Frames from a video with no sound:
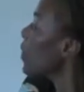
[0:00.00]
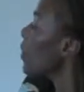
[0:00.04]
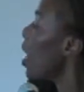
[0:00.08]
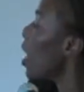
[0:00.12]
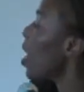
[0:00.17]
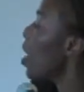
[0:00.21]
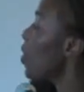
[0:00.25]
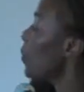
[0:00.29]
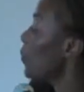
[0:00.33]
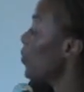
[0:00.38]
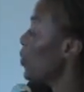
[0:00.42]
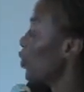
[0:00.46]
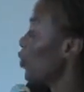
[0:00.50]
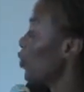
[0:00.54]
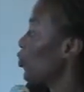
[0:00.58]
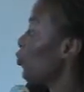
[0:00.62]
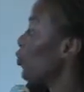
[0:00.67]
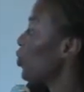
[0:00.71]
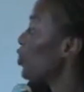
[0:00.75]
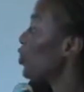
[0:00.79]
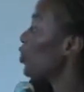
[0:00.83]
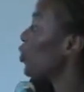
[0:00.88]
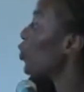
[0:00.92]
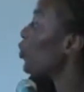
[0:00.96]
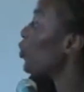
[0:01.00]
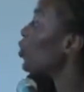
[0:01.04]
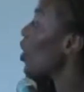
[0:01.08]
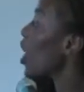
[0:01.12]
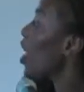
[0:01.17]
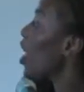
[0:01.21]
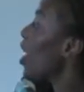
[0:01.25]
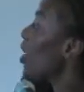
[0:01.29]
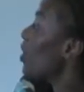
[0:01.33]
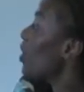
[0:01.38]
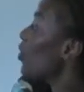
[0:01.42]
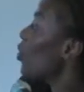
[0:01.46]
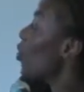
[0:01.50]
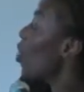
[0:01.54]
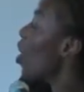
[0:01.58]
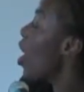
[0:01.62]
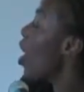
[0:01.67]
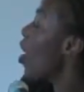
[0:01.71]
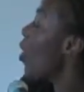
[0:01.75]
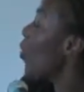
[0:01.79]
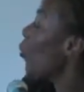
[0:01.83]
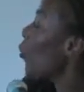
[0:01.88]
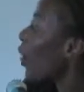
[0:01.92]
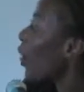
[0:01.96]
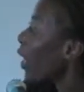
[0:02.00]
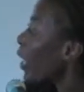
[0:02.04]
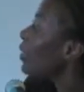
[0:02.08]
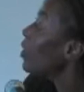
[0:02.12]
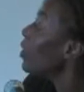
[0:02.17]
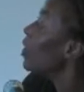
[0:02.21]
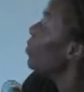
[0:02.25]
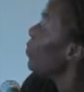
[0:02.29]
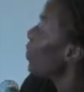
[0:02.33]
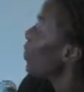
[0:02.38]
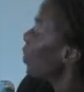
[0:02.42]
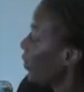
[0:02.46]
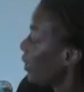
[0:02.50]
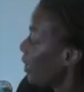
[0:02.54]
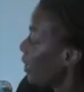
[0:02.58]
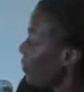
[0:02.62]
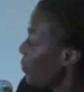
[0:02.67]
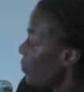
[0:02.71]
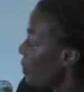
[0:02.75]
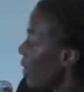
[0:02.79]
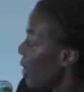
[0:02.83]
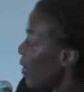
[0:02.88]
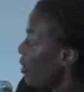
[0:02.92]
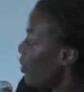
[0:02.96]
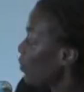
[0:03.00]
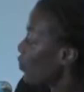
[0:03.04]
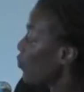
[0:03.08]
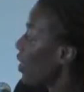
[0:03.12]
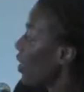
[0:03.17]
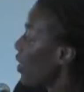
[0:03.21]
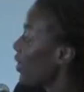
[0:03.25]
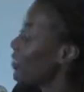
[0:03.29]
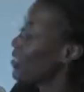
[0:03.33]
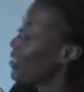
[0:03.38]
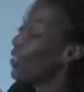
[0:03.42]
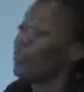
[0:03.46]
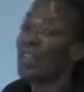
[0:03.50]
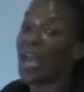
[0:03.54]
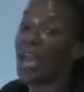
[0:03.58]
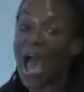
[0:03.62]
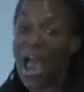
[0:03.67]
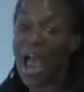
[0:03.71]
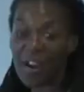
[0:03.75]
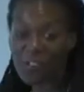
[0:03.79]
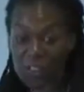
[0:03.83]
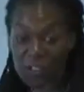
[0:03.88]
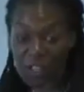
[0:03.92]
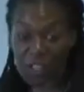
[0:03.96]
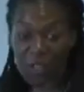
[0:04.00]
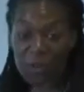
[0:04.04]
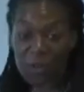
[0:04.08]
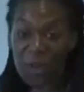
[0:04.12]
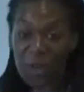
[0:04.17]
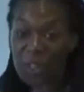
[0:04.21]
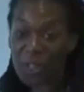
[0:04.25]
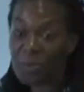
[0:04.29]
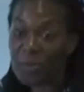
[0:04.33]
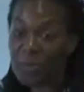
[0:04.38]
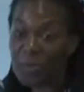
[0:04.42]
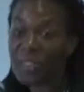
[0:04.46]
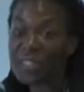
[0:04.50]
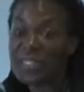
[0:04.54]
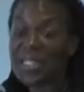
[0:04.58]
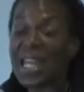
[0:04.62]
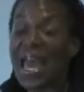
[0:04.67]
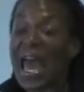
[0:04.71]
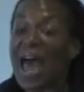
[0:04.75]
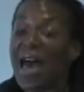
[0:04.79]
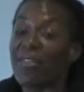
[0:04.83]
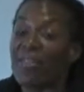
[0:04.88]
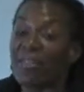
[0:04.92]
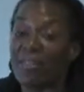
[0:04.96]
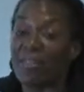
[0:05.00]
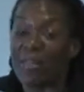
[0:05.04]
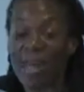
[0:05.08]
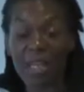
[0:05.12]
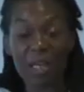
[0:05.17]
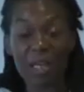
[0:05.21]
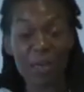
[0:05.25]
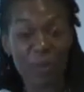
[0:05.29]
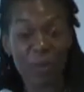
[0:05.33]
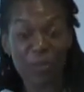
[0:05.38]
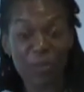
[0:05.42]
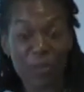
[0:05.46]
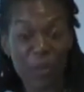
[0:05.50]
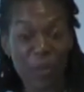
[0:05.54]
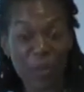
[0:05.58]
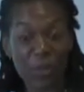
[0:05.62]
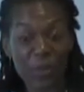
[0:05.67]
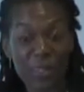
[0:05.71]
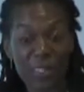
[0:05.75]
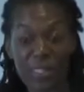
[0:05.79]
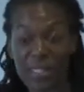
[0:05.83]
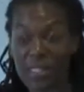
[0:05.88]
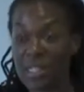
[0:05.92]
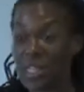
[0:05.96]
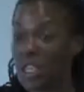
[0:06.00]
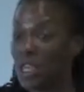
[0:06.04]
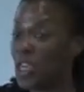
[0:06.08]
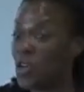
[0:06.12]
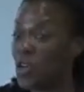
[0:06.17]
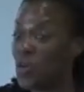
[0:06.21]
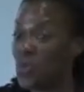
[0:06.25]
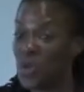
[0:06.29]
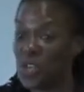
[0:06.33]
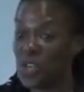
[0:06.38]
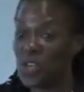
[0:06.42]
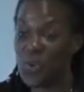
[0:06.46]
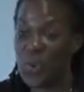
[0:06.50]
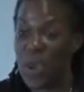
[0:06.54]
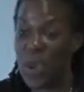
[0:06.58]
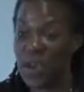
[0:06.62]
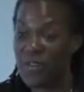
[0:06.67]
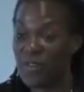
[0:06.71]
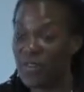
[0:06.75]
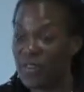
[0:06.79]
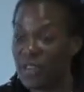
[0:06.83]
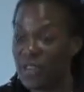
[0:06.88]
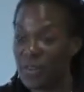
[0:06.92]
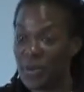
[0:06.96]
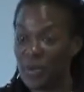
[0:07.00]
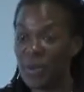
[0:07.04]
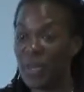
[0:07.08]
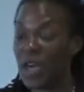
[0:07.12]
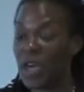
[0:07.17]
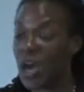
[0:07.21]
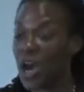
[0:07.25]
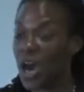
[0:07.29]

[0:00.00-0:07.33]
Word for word: Um, there's research on uh, white American males relative to African American males in athletic performance when you have them